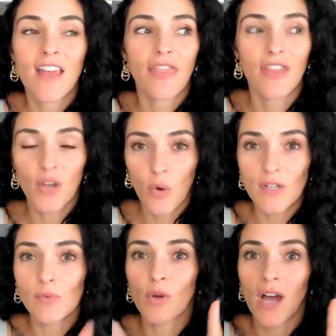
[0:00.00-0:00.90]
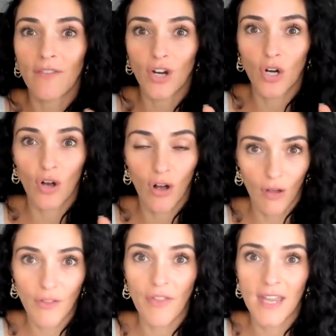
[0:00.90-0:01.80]
The course will cover all
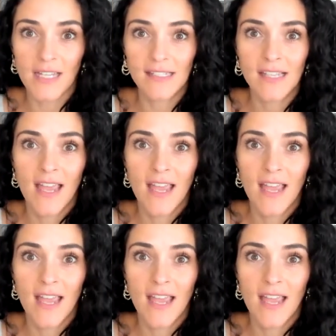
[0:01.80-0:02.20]
the things.